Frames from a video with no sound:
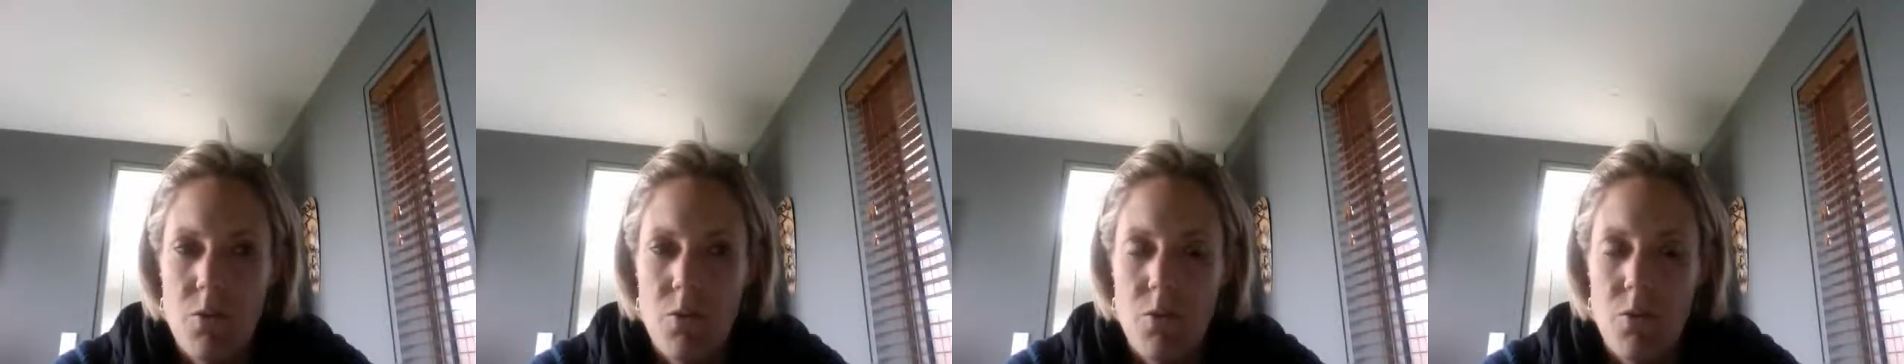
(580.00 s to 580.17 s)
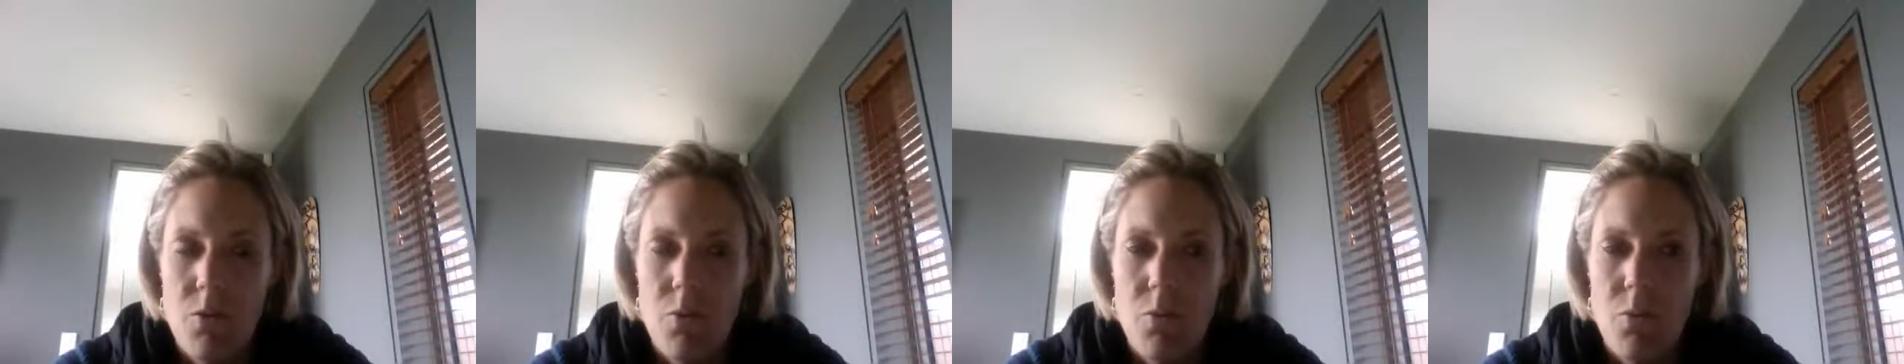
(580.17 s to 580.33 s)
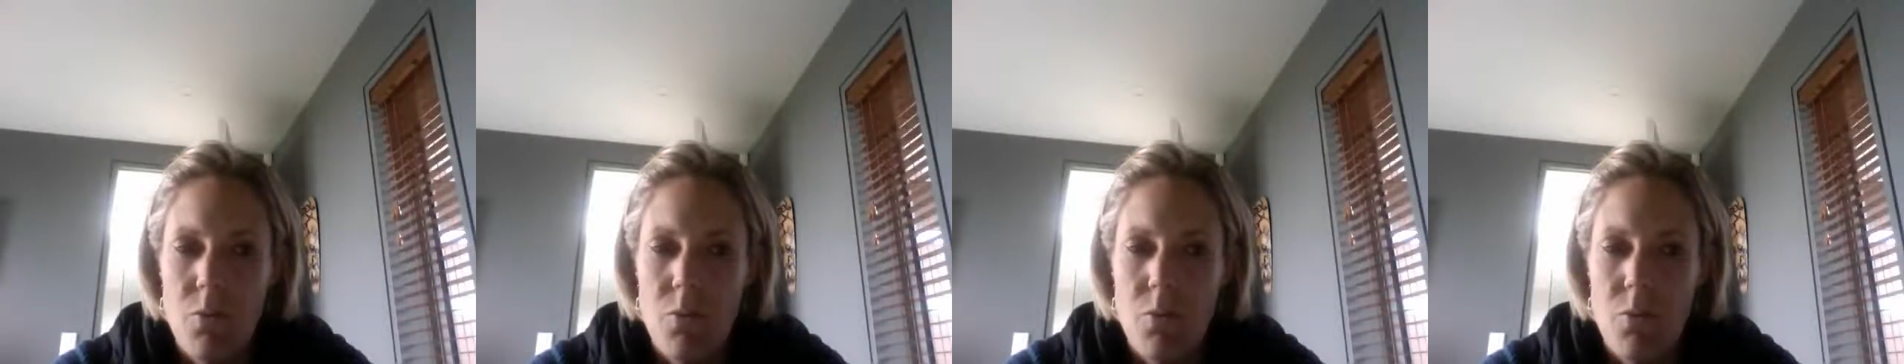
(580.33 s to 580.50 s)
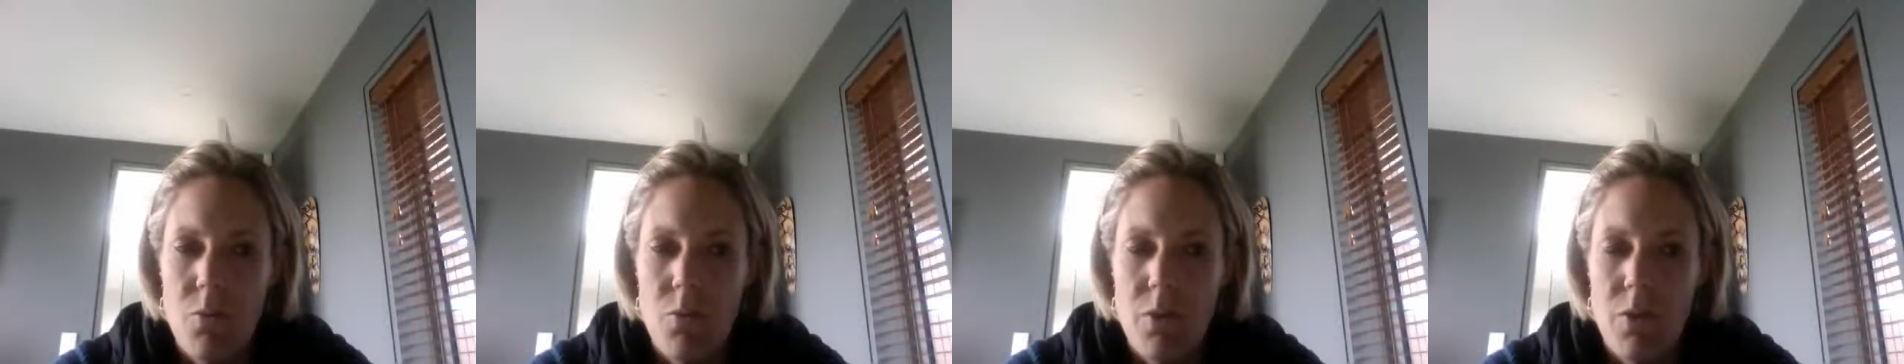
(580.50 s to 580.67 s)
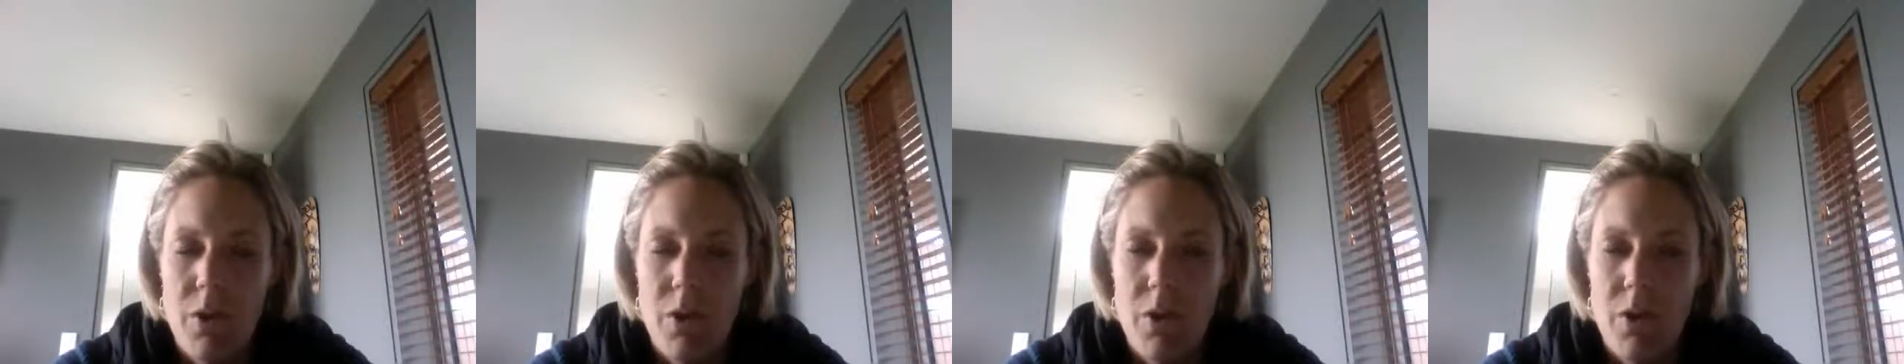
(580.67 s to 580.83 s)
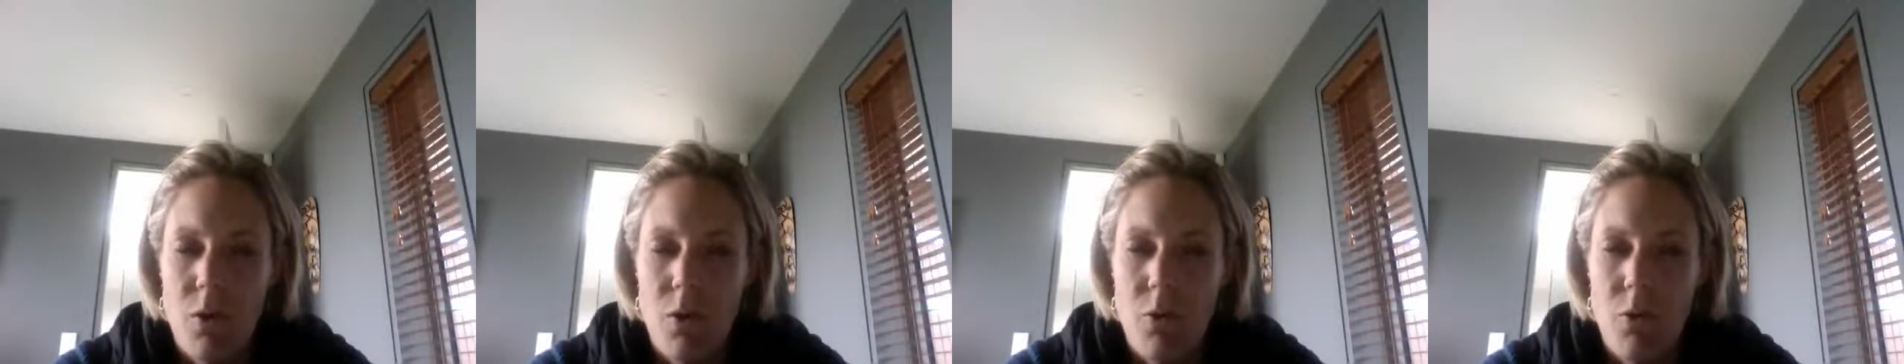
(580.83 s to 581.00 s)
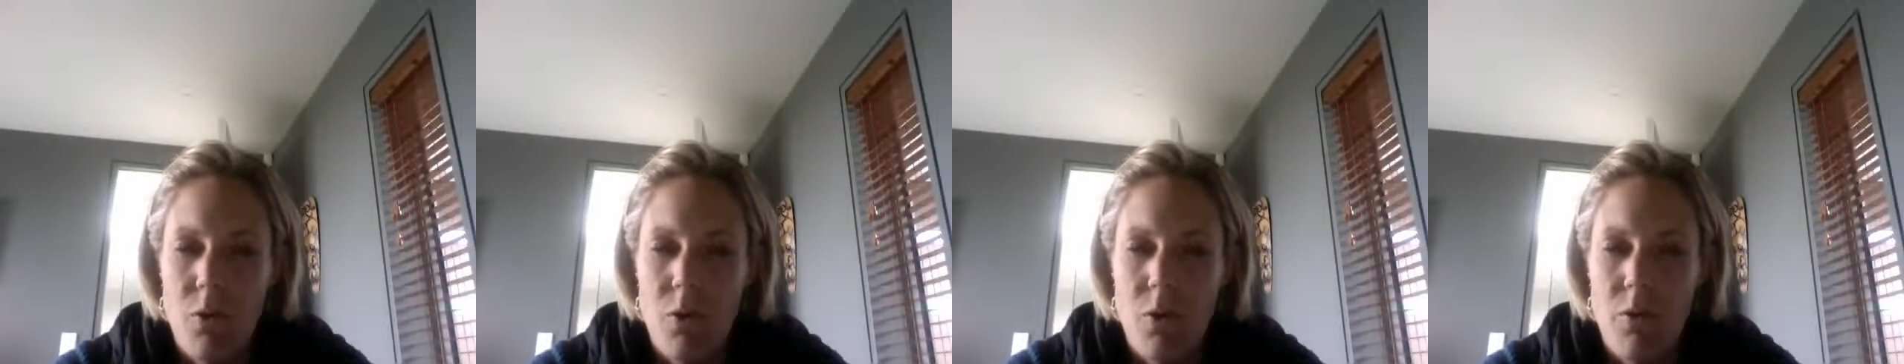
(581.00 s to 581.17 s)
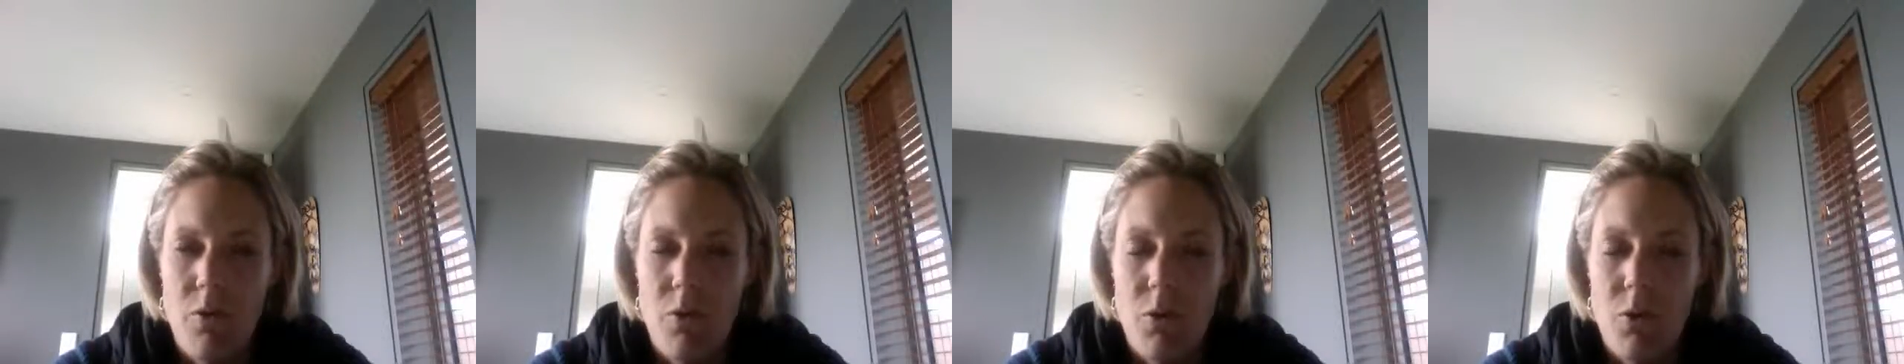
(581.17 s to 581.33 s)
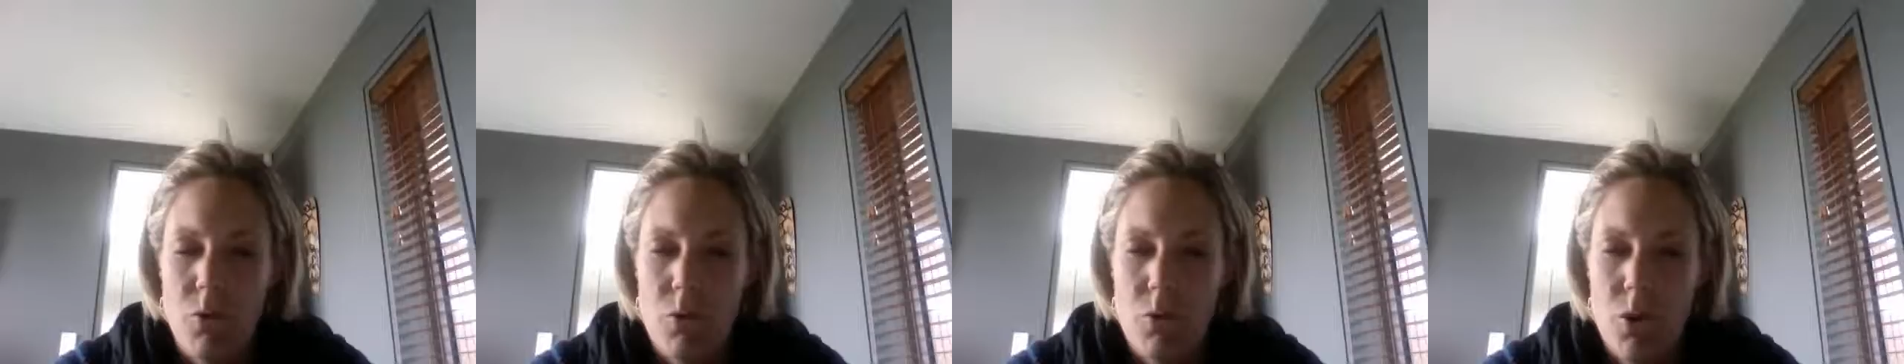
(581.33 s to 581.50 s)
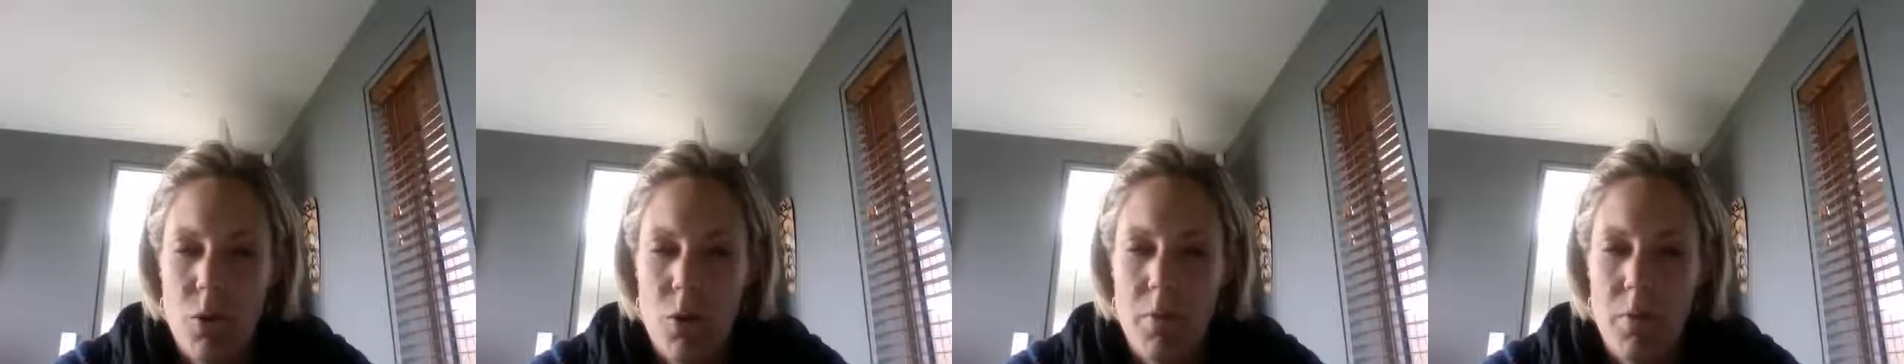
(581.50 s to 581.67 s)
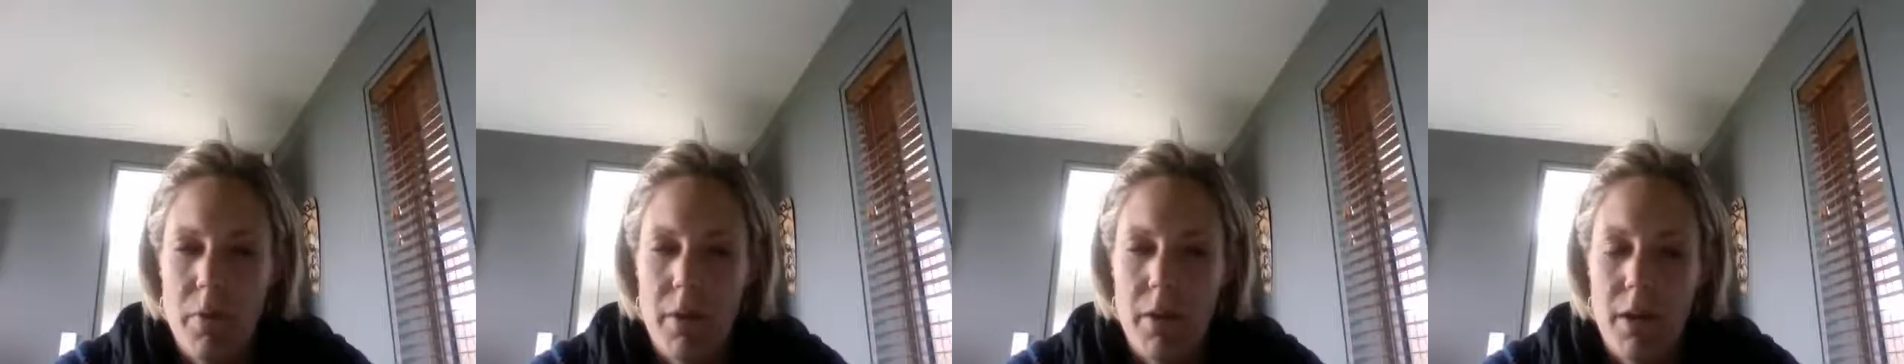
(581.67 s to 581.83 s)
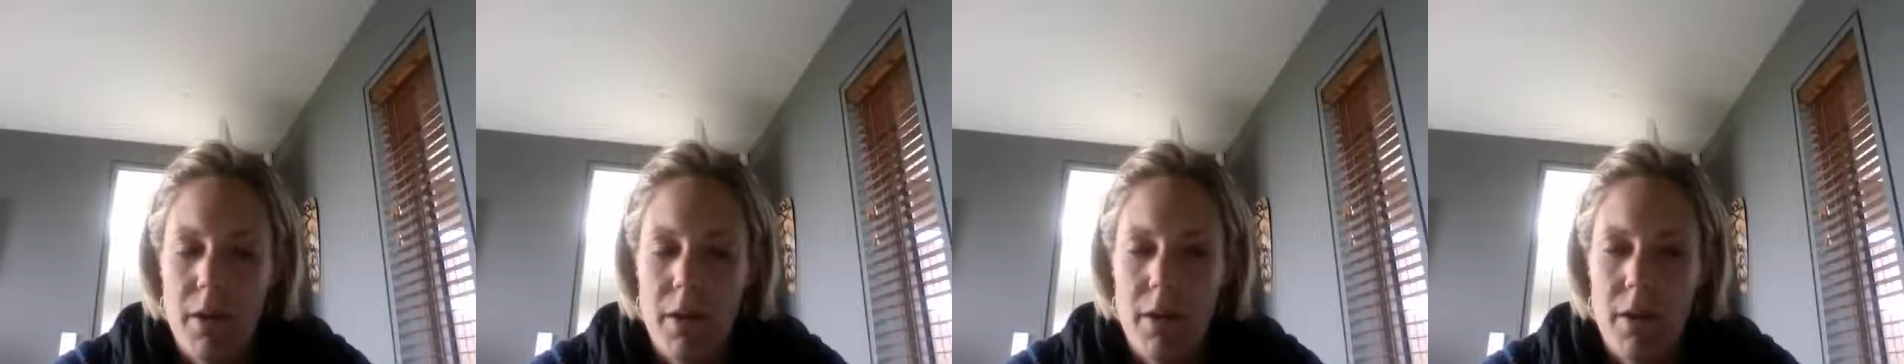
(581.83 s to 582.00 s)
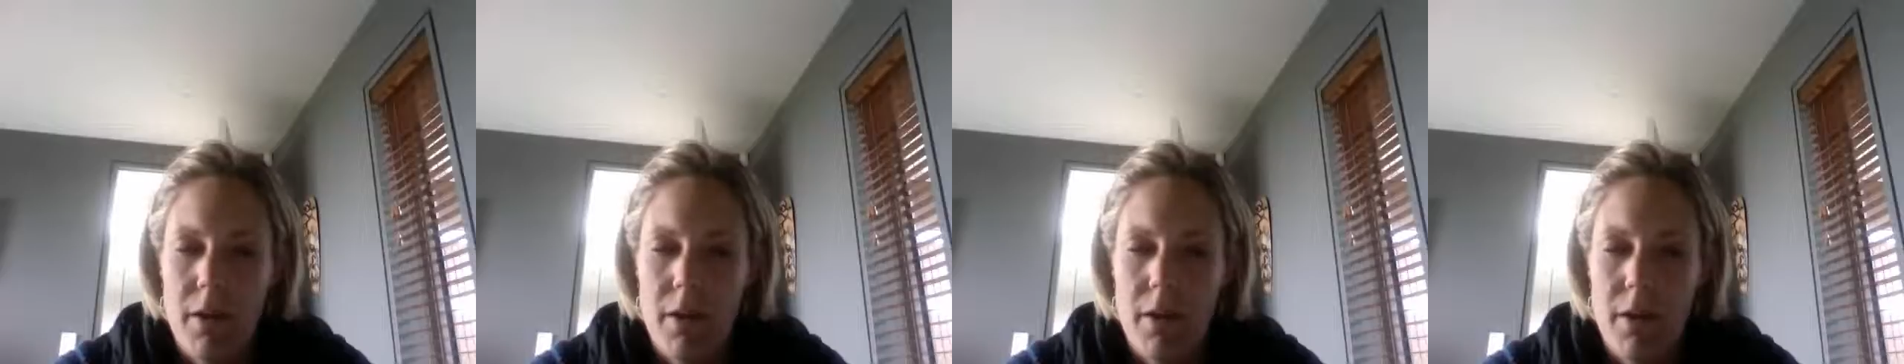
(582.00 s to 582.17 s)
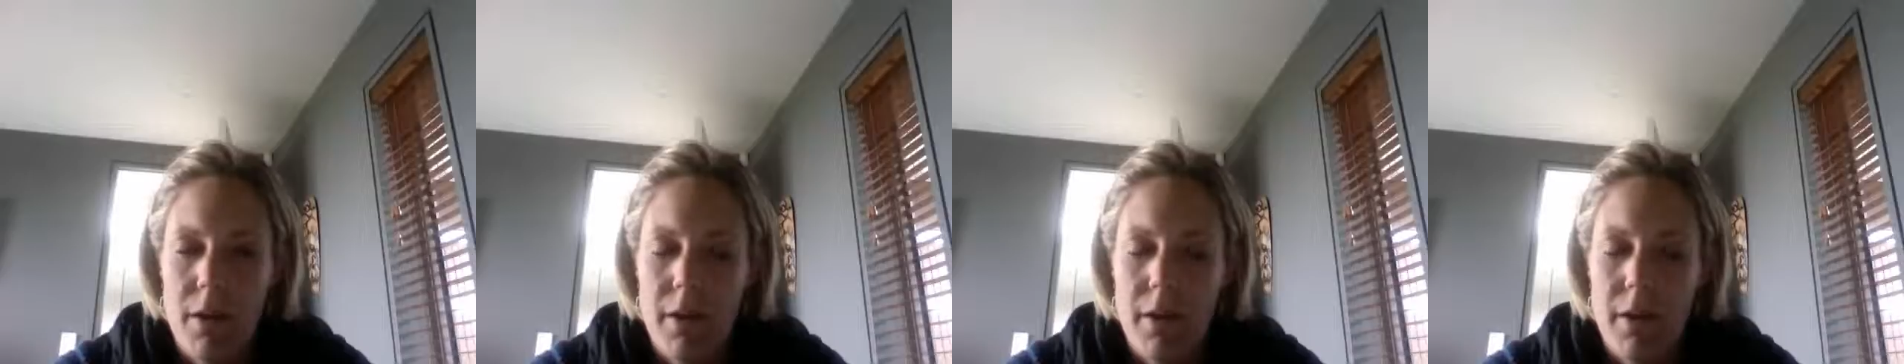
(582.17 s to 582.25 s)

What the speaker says: all of your topic